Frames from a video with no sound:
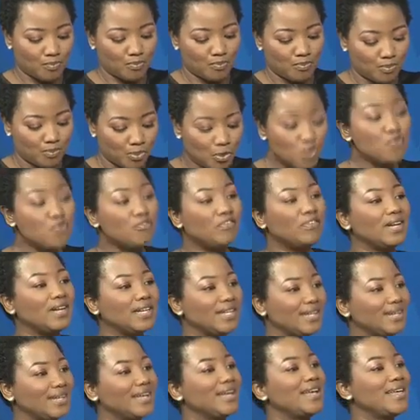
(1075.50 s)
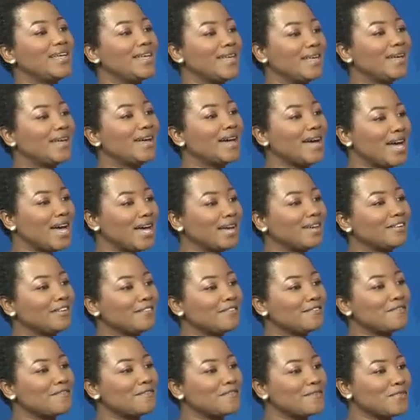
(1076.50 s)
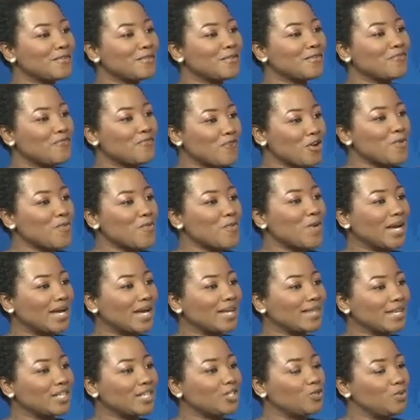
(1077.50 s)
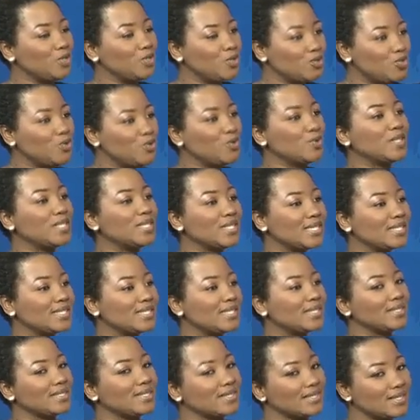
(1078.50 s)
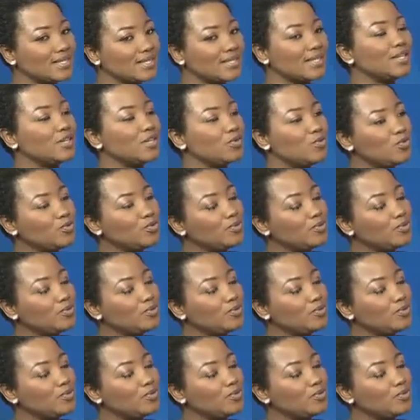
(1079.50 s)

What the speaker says: proven framework that we do this, there certainly would